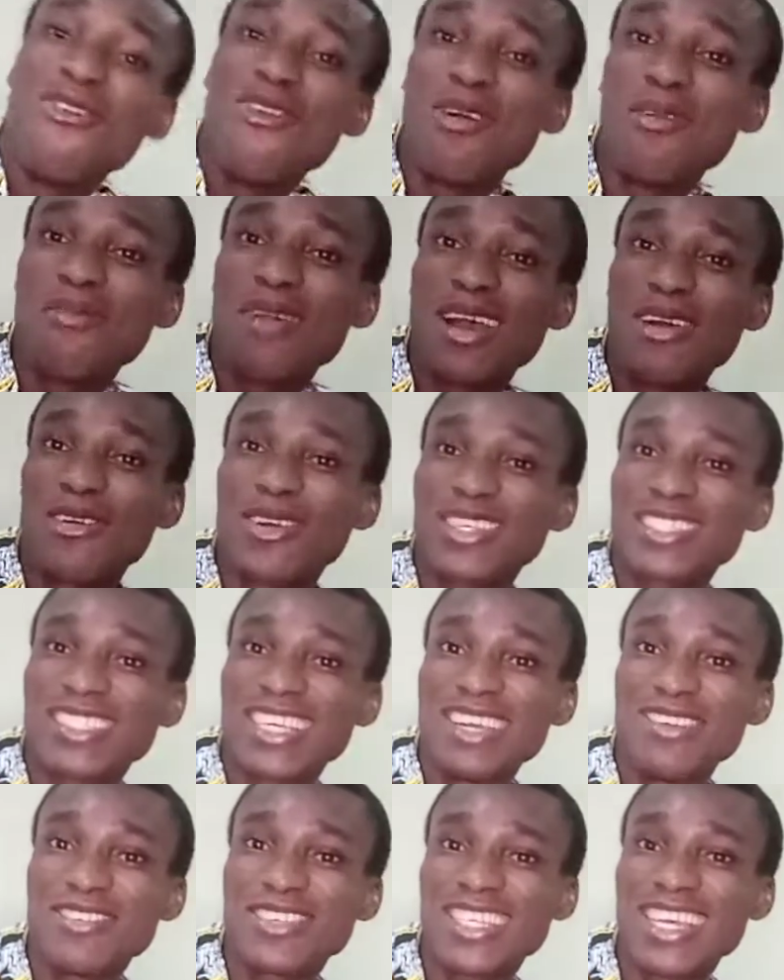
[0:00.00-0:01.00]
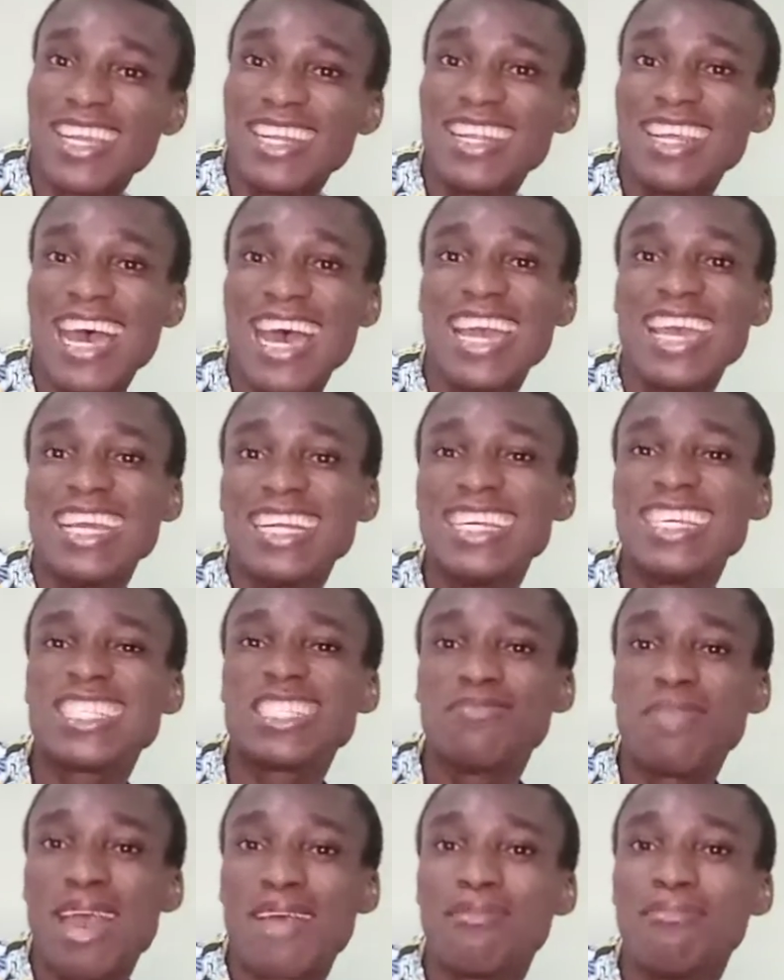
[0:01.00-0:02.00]
One man was saying,
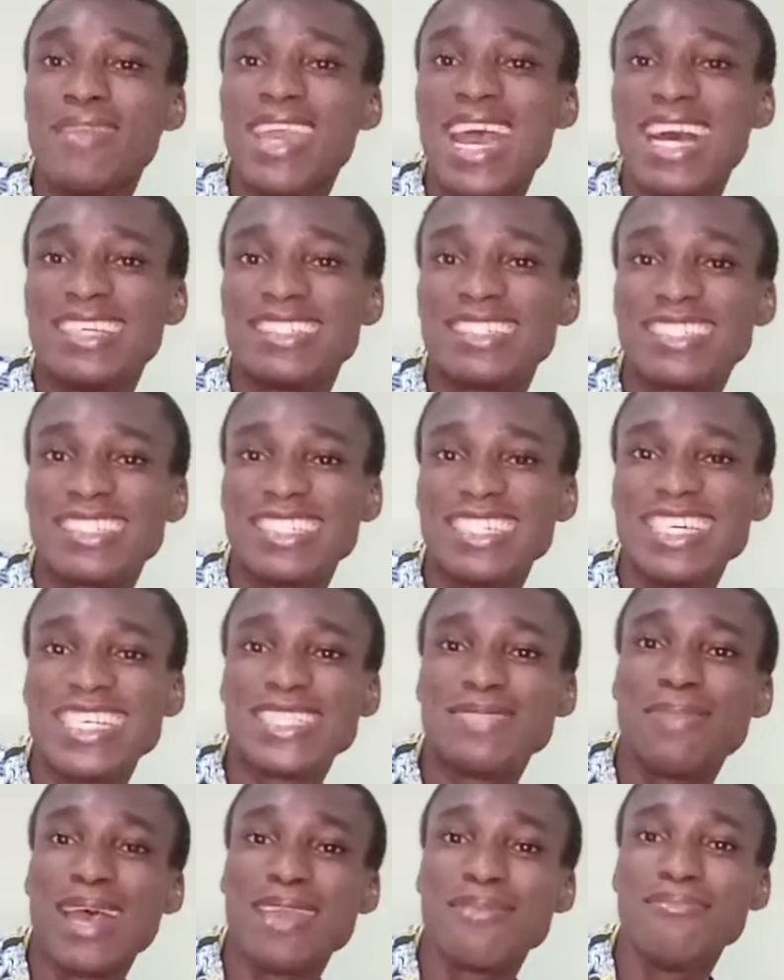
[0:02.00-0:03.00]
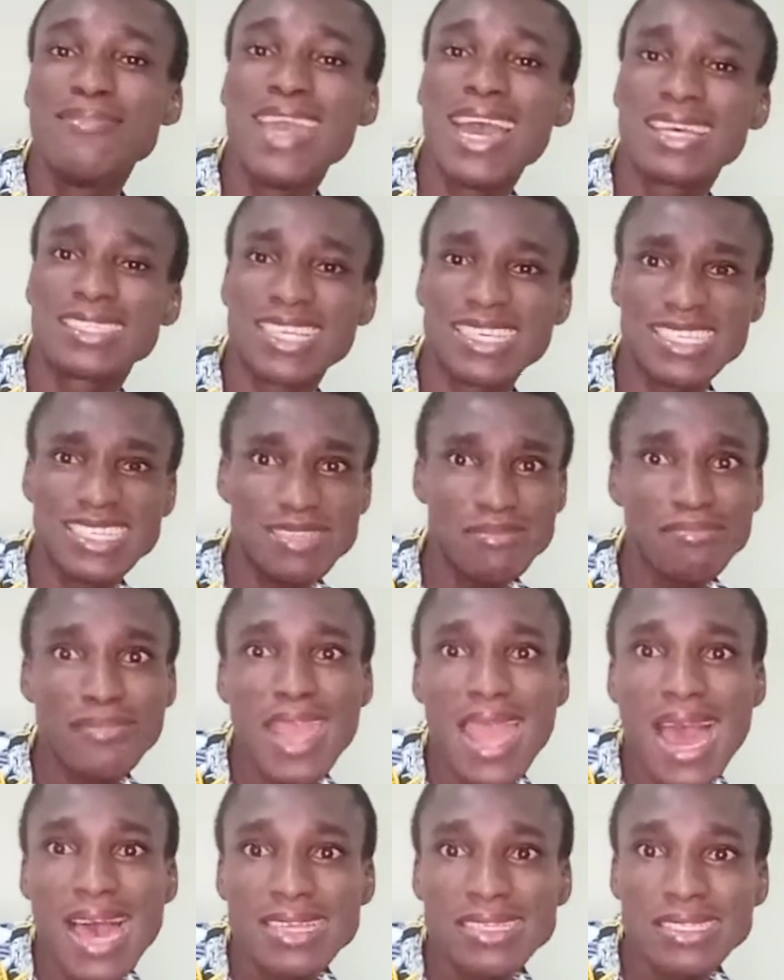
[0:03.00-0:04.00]
this is my bias, this is my bias. Is it
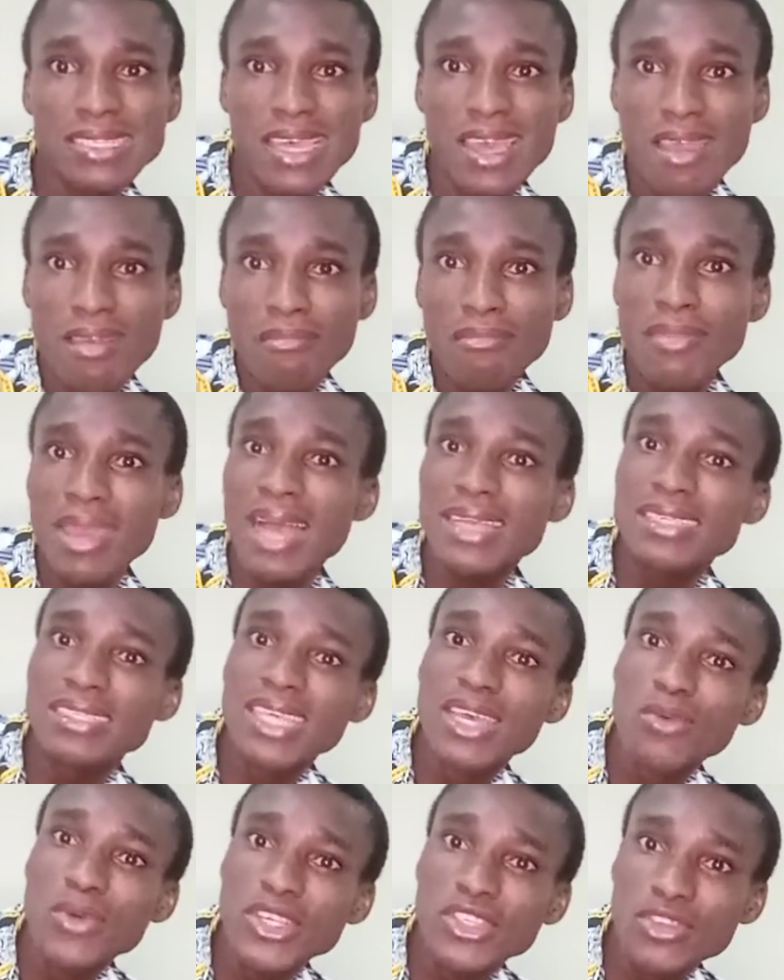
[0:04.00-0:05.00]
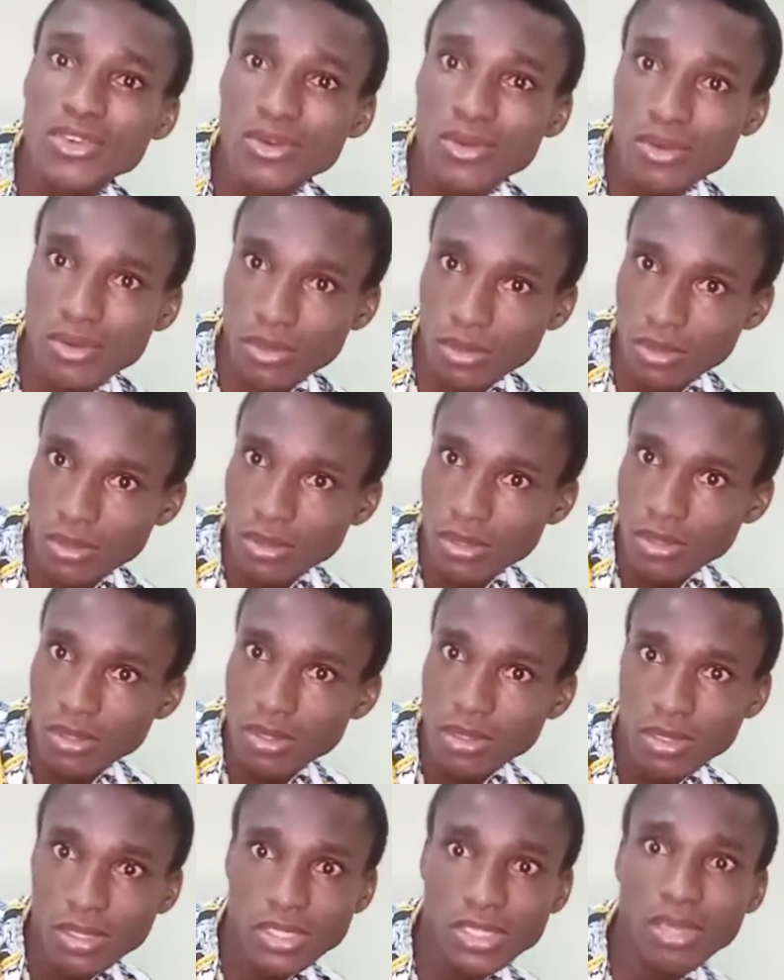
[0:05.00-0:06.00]
bias? Bias is a witch.
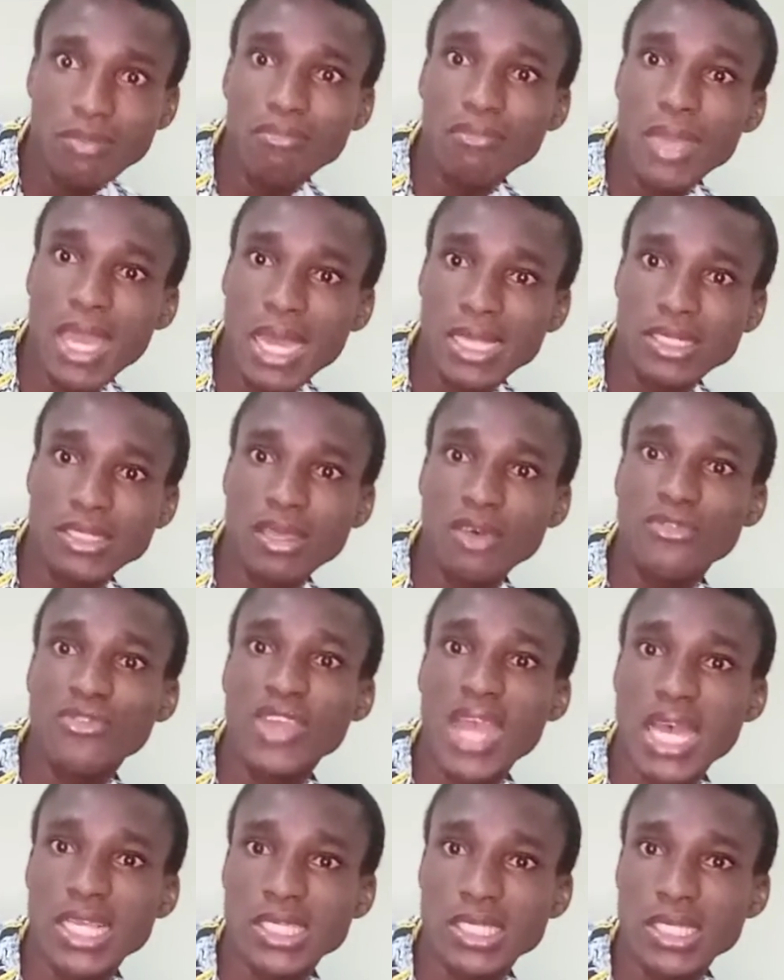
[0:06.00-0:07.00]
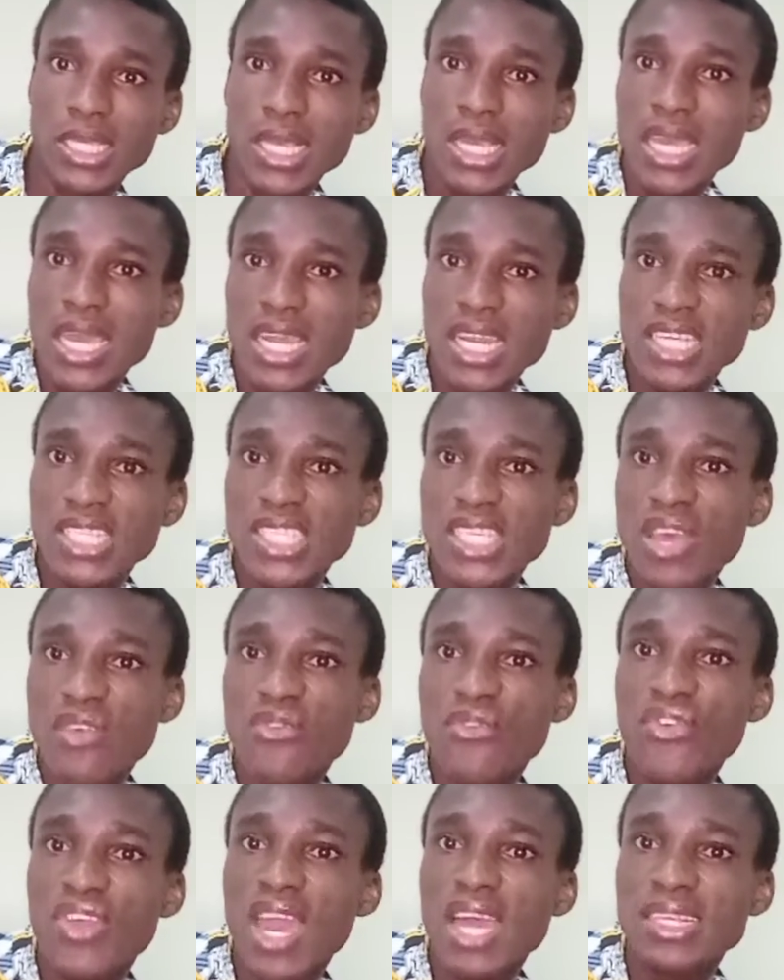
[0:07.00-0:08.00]
It's not bias, it's not fiance. It
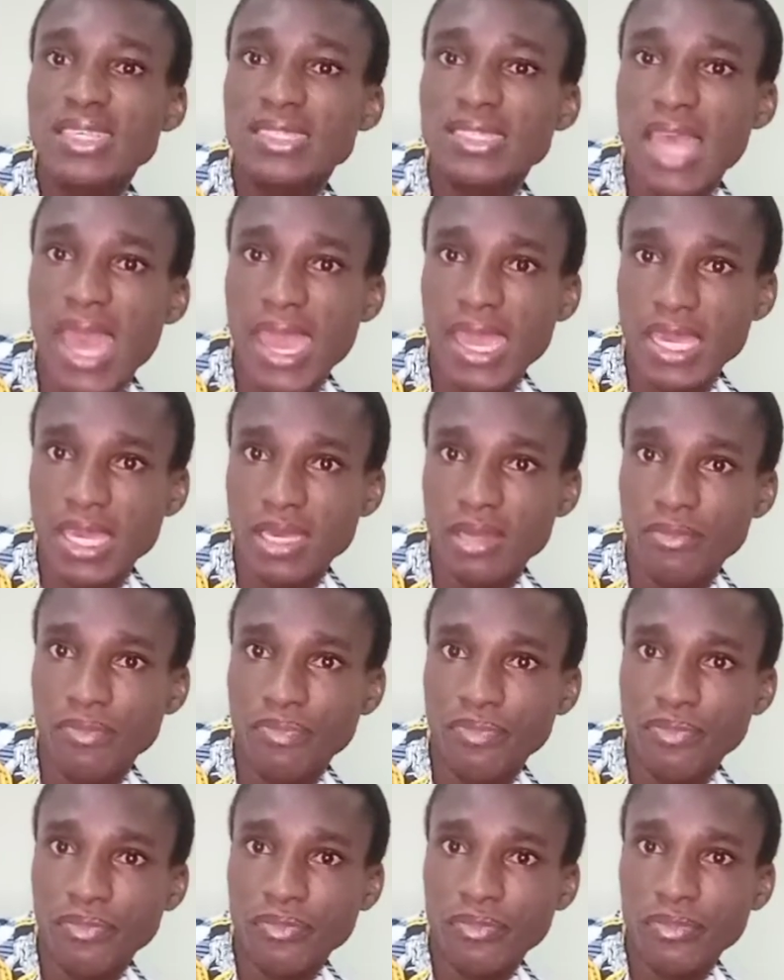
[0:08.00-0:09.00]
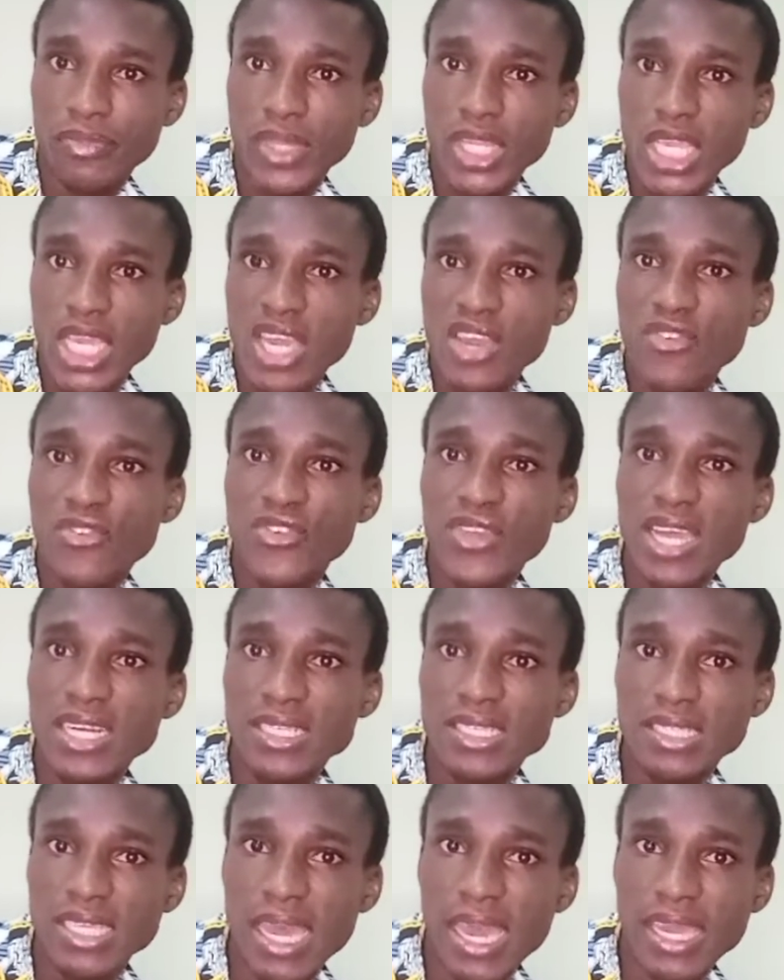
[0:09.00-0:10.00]
is fiance.
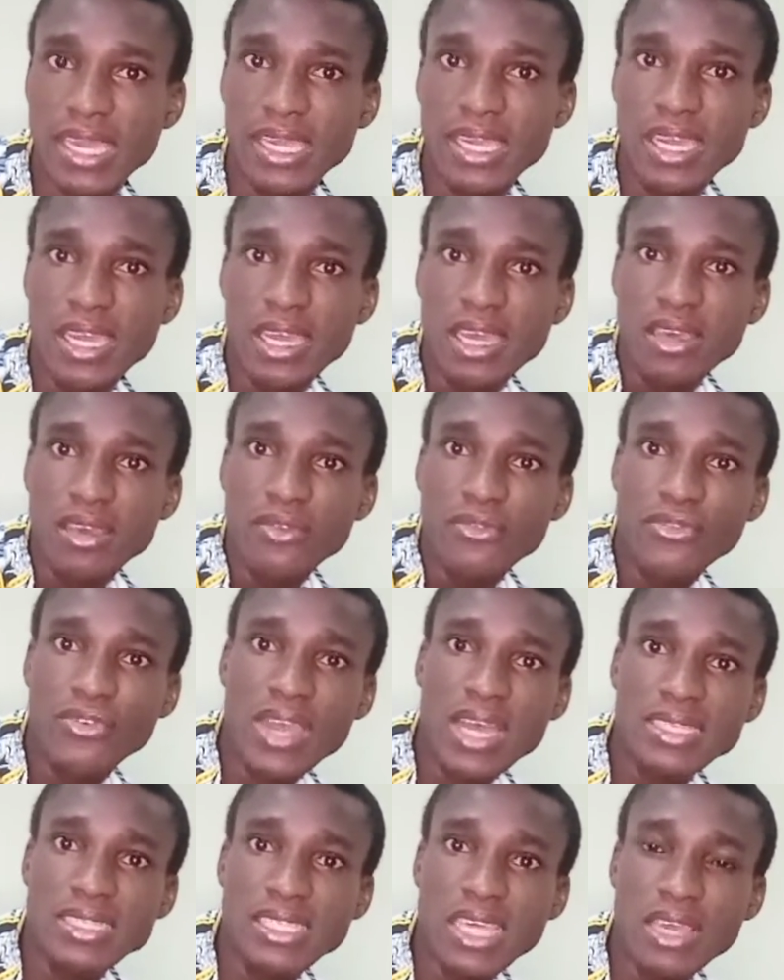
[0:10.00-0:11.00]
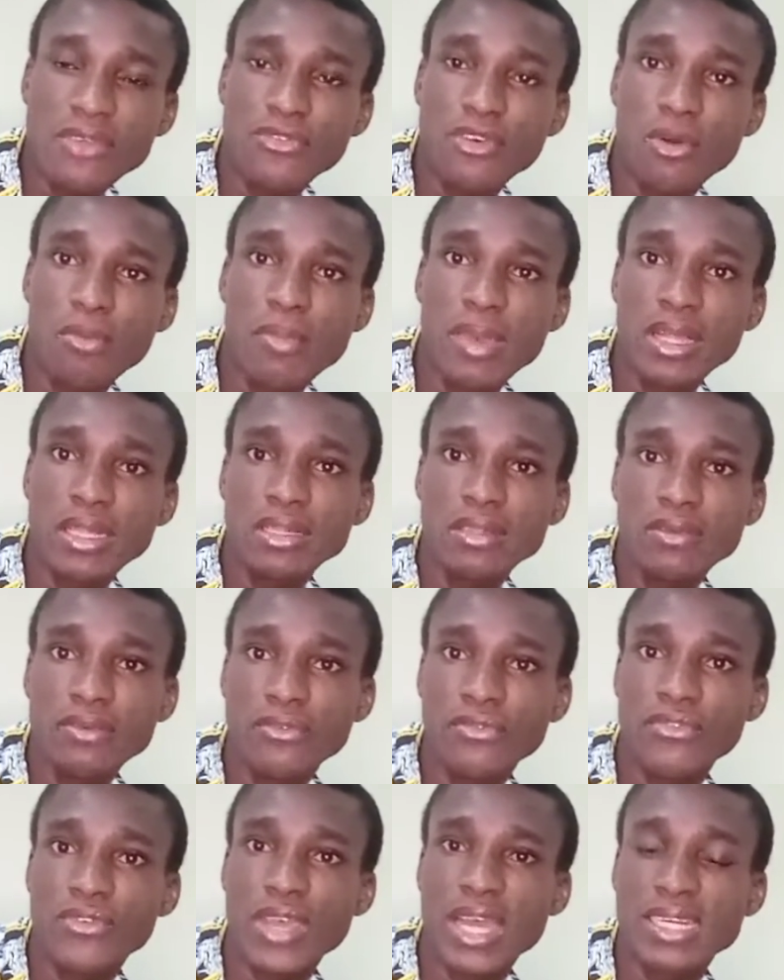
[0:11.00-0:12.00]
Fiance. Fiance for male,
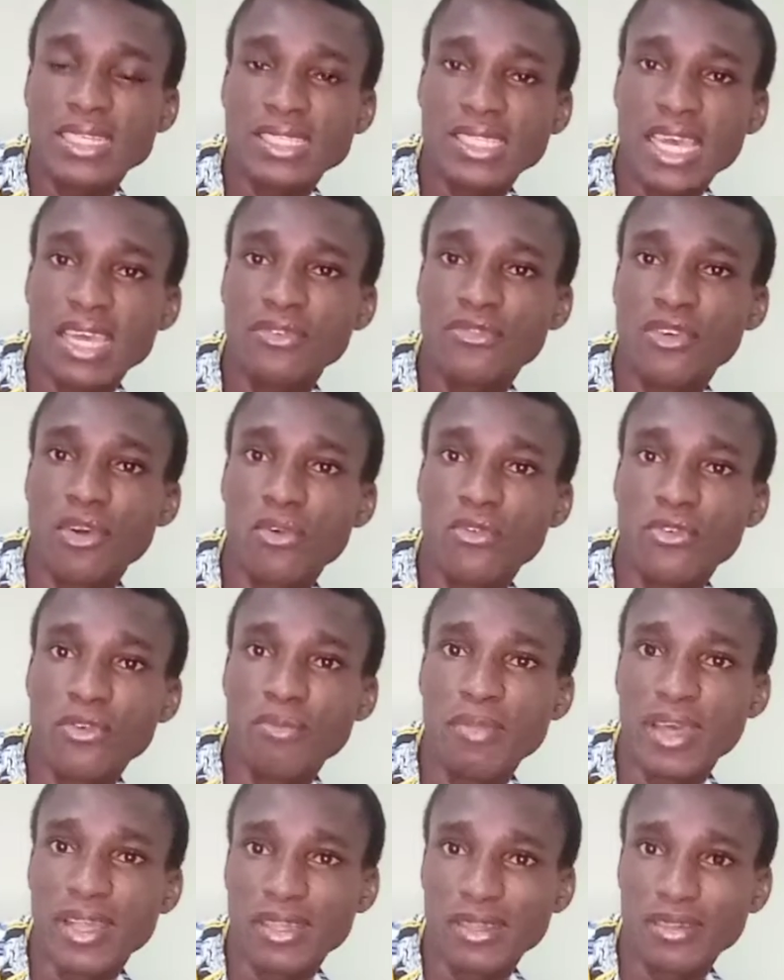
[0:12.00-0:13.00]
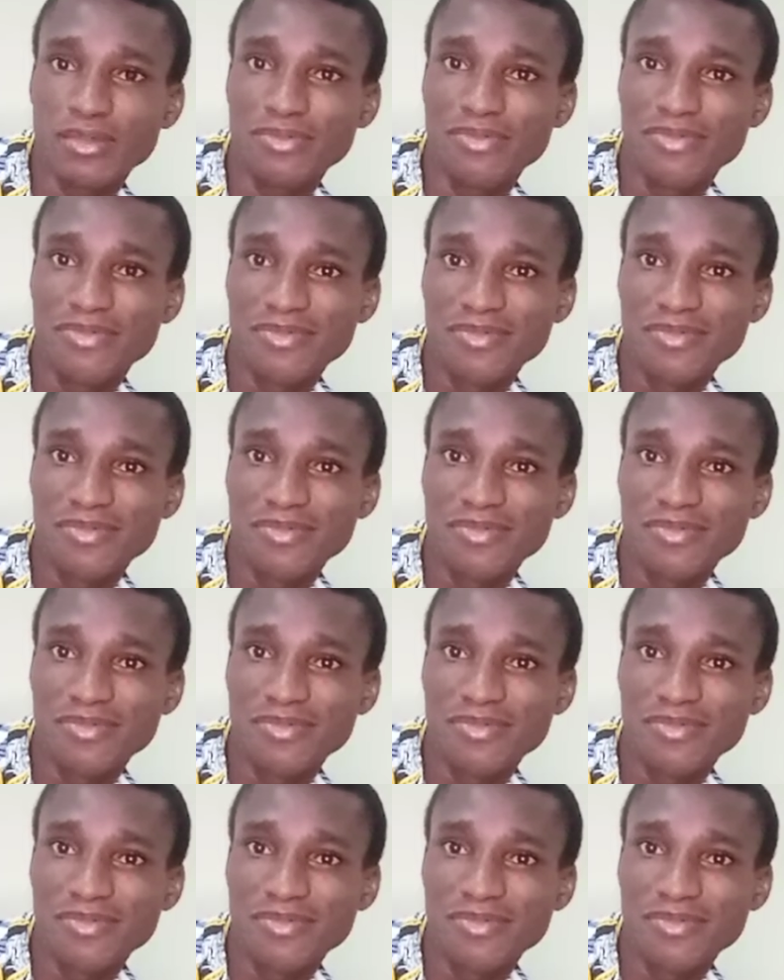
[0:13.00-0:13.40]
fiance for female.